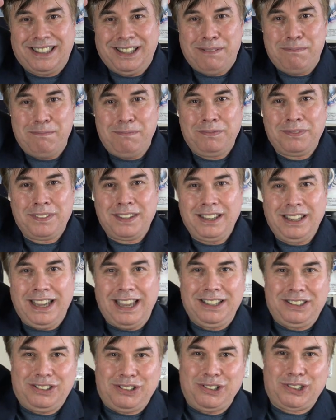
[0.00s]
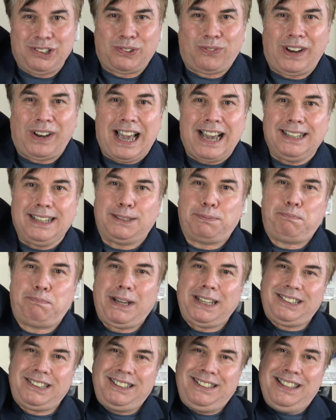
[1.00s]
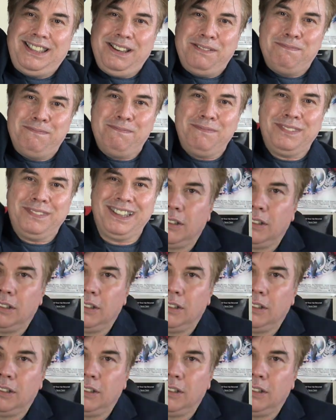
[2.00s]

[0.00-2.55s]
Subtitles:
them, it just flies past them.